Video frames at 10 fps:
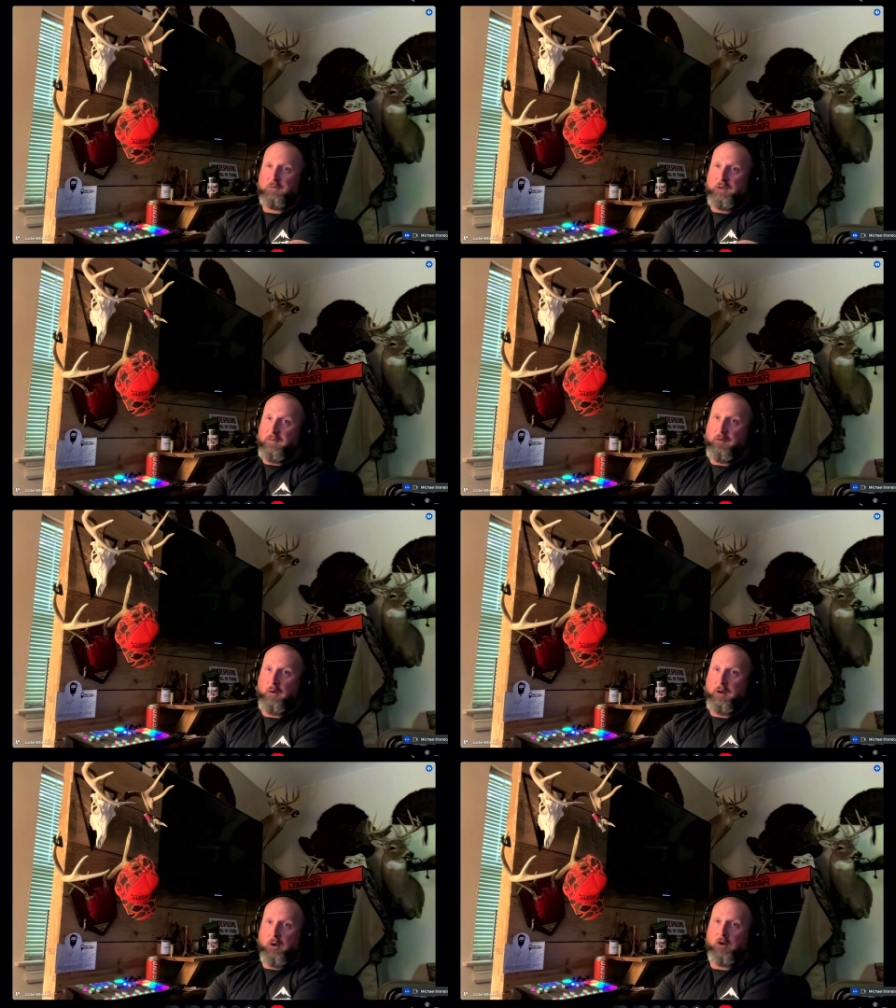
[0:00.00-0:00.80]
within
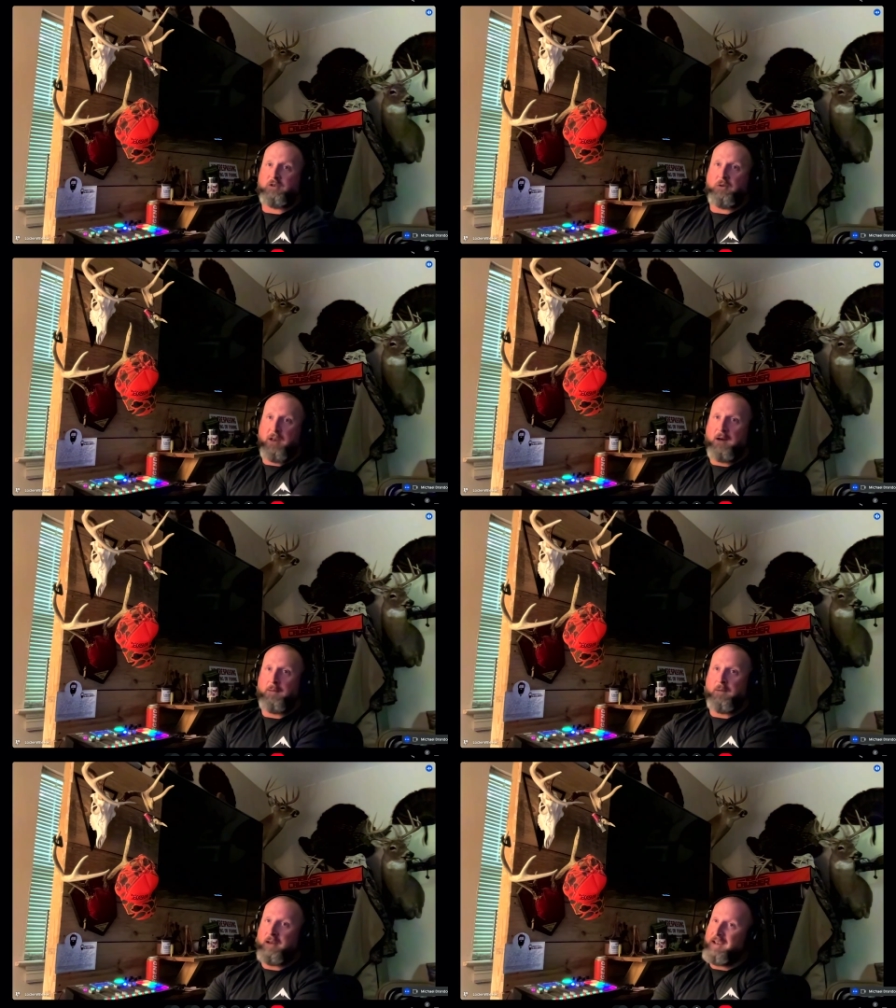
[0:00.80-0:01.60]
40 yards on
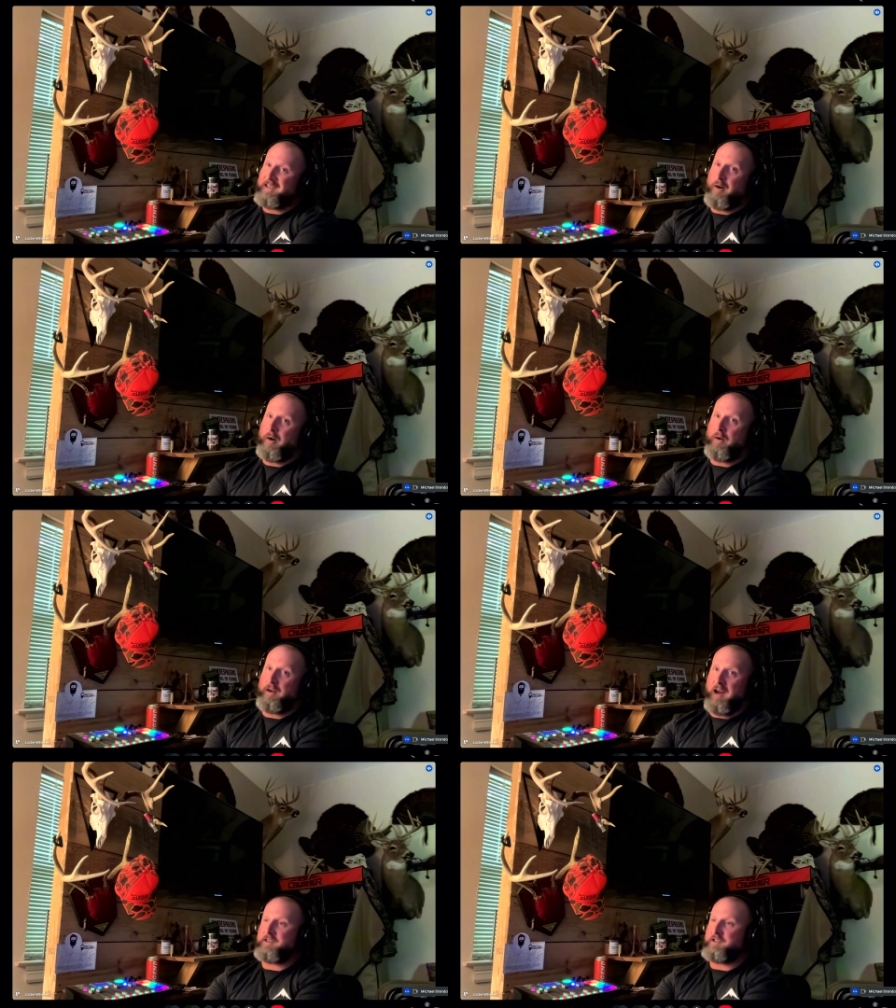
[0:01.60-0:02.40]
camera, it's hard
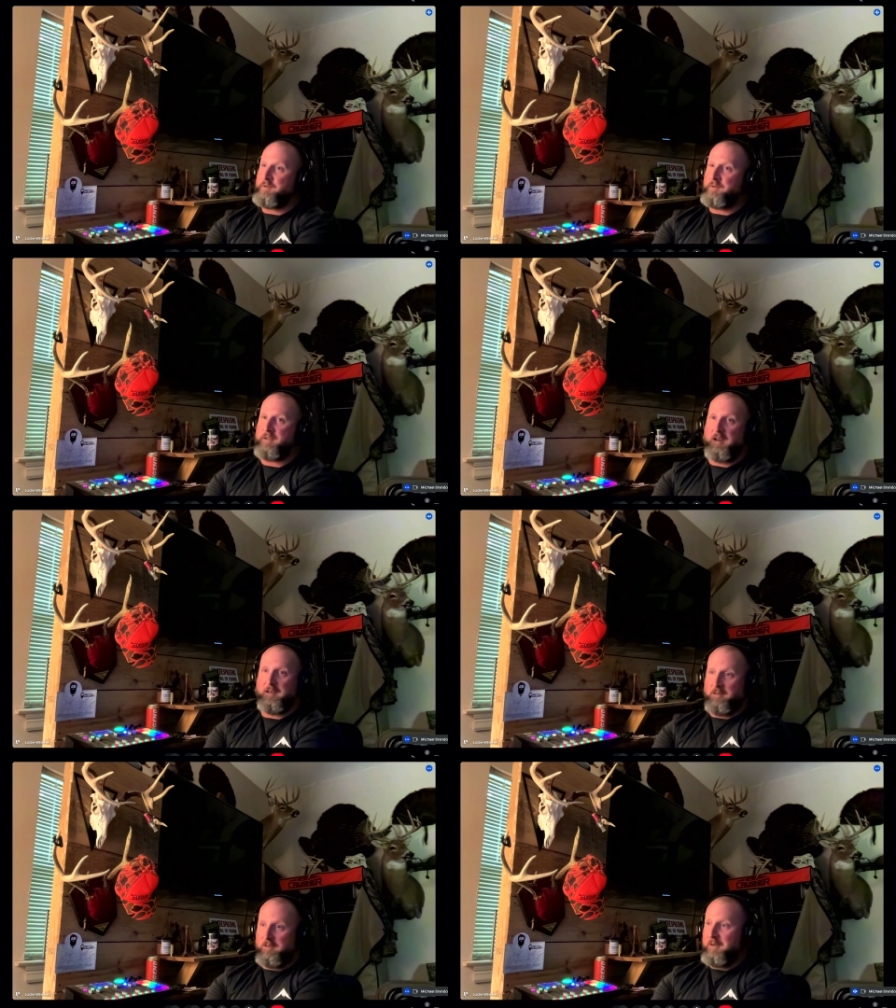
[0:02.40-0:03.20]
not to shoot his
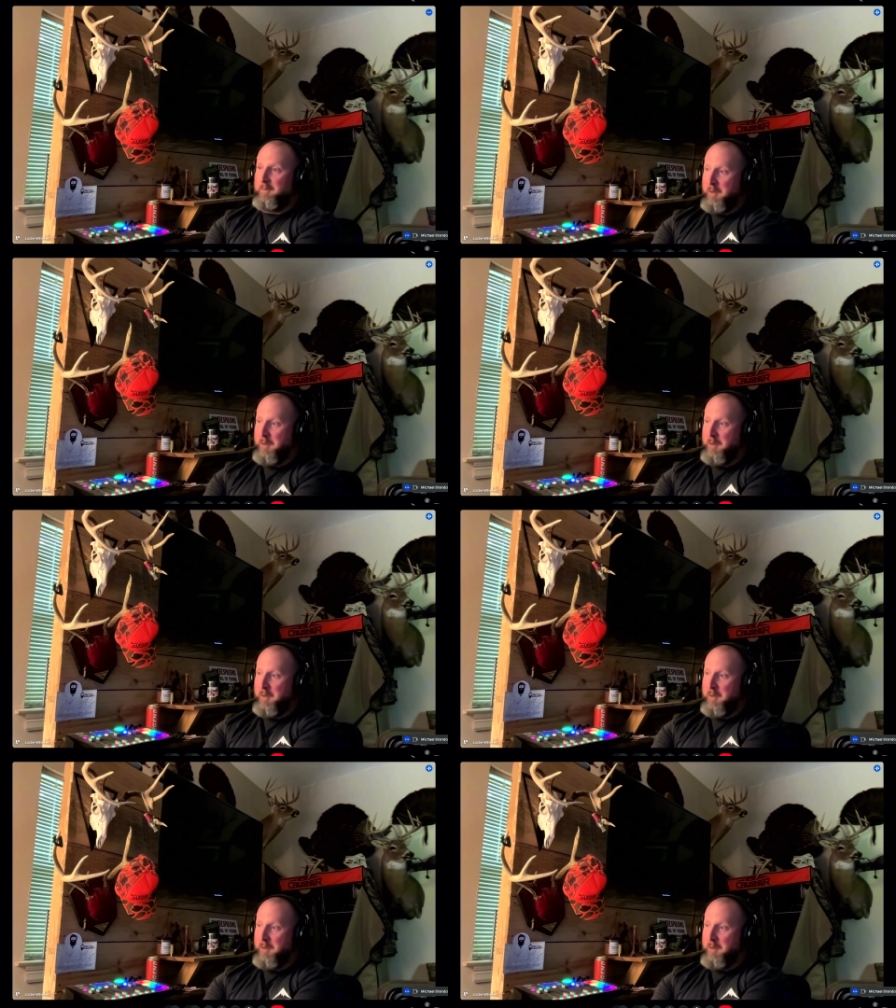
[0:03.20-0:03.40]
ass.